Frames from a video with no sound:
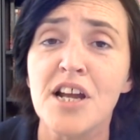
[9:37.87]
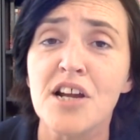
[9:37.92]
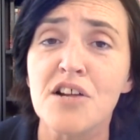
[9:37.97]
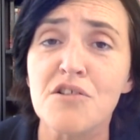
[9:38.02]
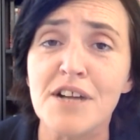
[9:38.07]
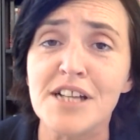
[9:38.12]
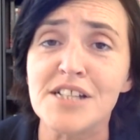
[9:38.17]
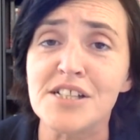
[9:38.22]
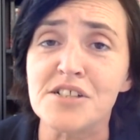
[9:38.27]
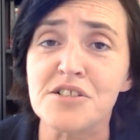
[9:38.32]

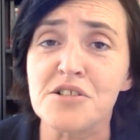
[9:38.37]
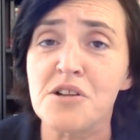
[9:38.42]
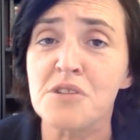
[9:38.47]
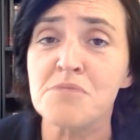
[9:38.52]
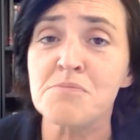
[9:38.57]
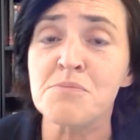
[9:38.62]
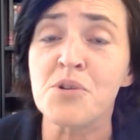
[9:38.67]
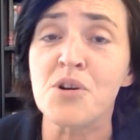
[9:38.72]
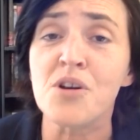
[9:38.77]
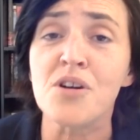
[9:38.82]
Greta
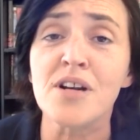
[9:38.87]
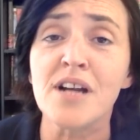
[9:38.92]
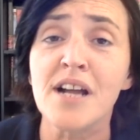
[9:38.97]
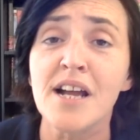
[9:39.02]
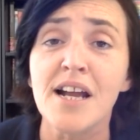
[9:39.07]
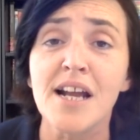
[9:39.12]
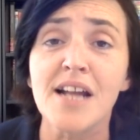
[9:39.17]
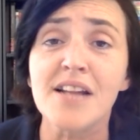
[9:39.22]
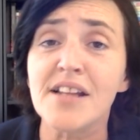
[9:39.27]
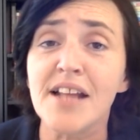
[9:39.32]
Thunberg,
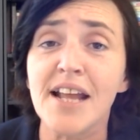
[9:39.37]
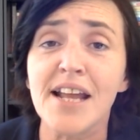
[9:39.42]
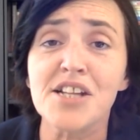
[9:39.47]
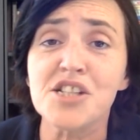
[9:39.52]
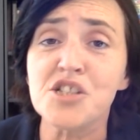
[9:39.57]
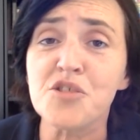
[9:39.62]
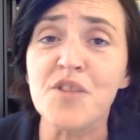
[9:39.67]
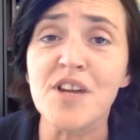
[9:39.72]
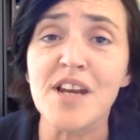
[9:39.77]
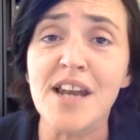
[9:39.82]
at the
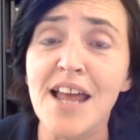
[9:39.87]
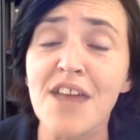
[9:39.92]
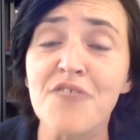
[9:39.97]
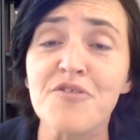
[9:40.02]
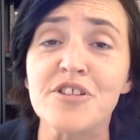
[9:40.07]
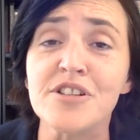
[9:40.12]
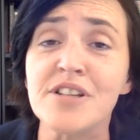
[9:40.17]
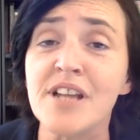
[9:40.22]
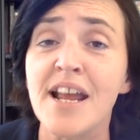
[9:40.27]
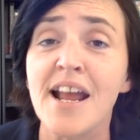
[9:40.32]
age of
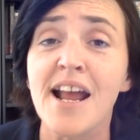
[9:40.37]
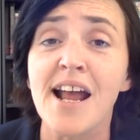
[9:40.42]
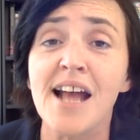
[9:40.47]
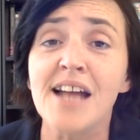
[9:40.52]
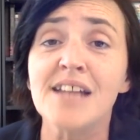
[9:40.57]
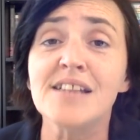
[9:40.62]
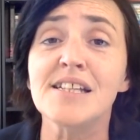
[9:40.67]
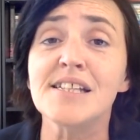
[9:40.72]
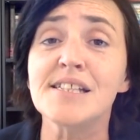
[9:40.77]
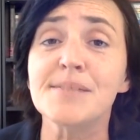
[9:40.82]
11,
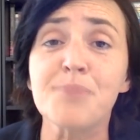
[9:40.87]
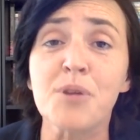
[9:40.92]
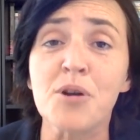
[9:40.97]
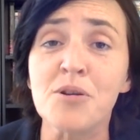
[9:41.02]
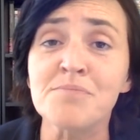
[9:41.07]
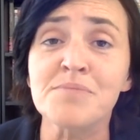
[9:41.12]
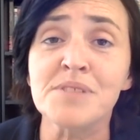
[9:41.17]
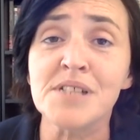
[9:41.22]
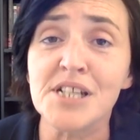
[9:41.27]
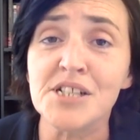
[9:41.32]
had this
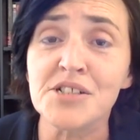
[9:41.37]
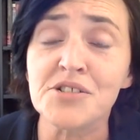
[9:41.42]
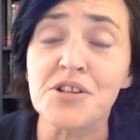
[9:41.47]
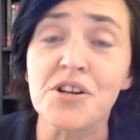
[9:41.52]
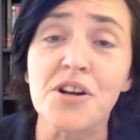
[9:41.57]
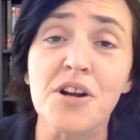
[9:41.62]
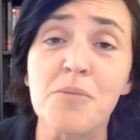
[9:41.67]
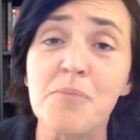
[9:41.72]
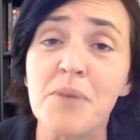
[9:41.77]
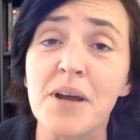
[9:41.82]
pumped into
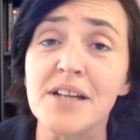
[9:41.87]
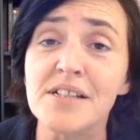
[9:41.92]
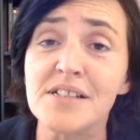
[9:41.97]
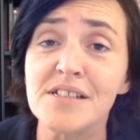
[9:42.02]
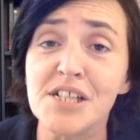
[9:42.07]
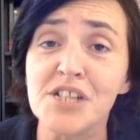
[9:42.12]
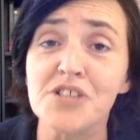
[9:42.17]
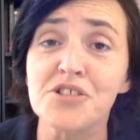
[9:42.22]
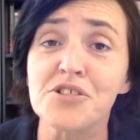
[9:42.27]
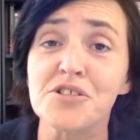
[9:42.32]
her by
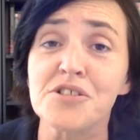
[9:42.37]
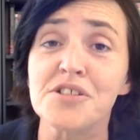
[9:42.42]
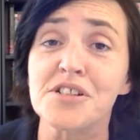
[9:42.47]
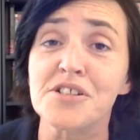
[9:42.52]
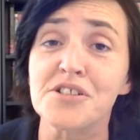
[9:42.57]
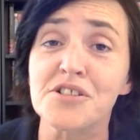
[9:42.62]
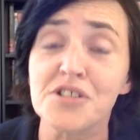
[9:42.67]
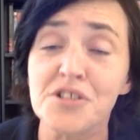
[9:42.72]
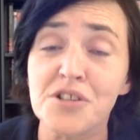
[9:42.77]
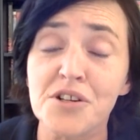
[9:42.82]
teachers
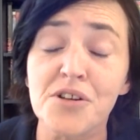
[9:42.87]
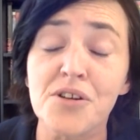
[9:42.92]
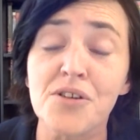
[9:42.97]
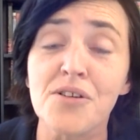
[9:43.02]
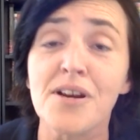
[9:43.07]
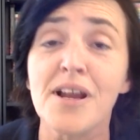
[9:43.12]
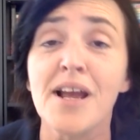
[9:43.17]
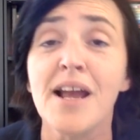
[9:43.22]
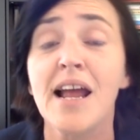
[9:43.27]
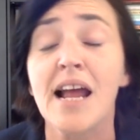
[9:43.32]
at
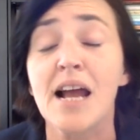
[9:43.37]
school.